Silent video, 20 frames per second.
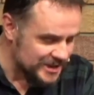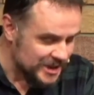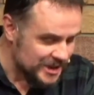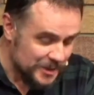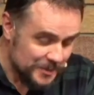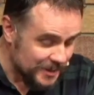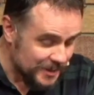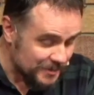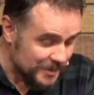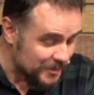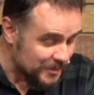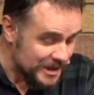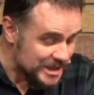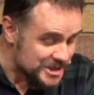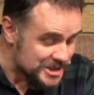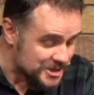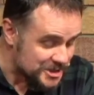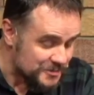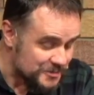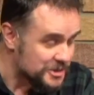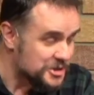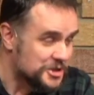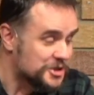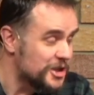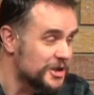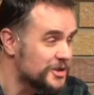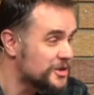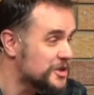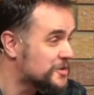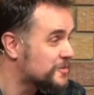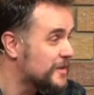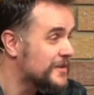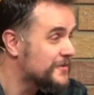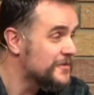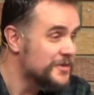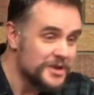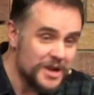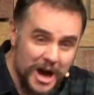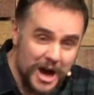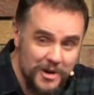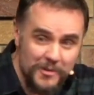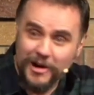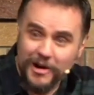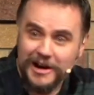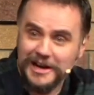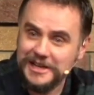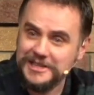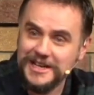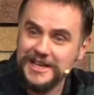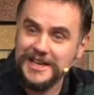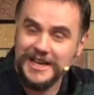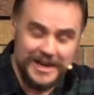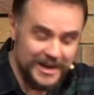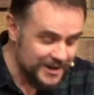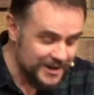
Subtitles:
But the truth is, we've no idea,